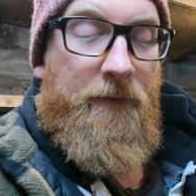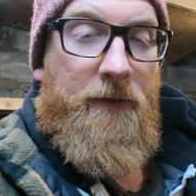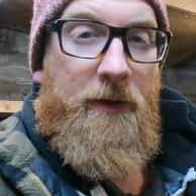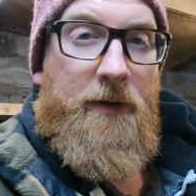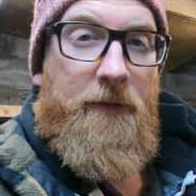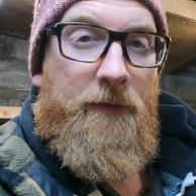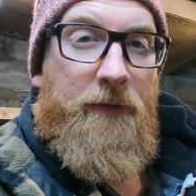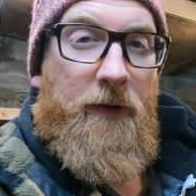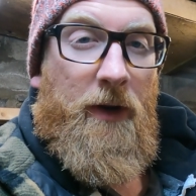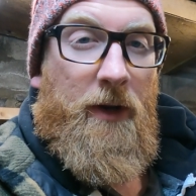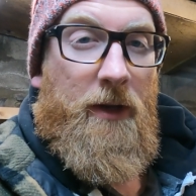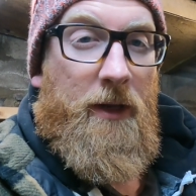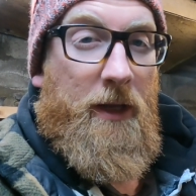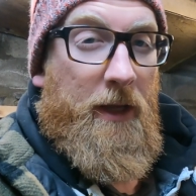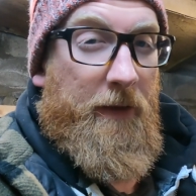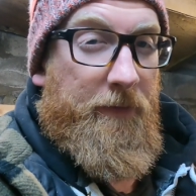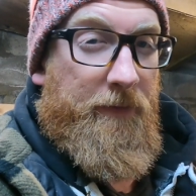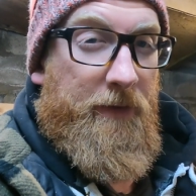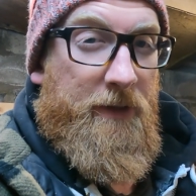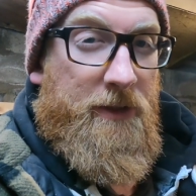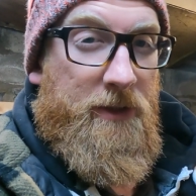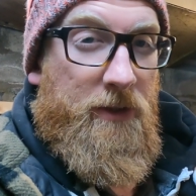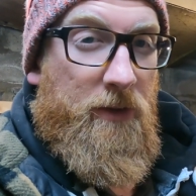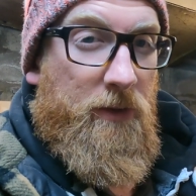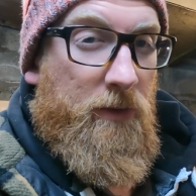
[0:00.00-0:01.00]
for the front if
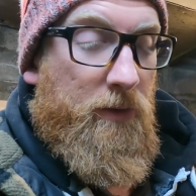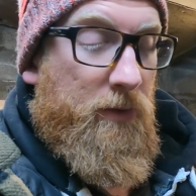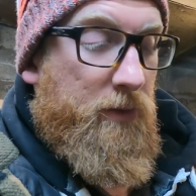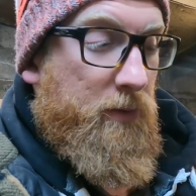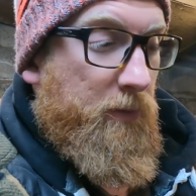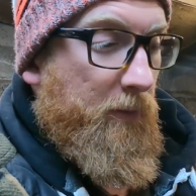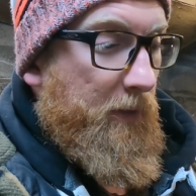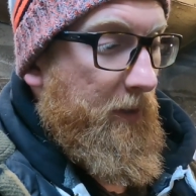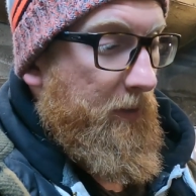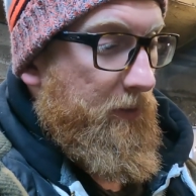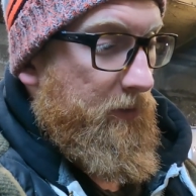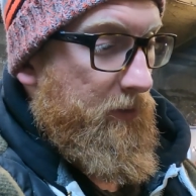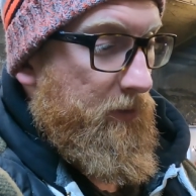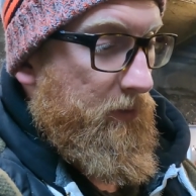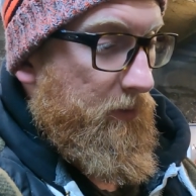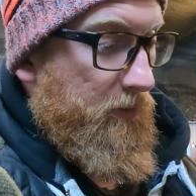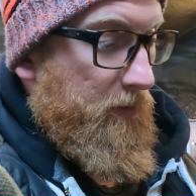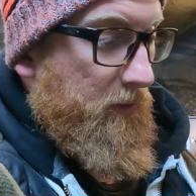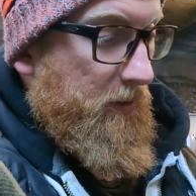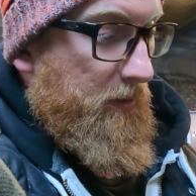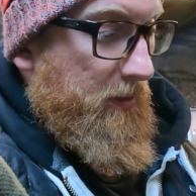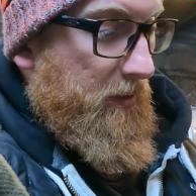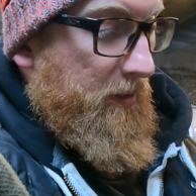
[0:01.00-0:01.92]
this all goes well. So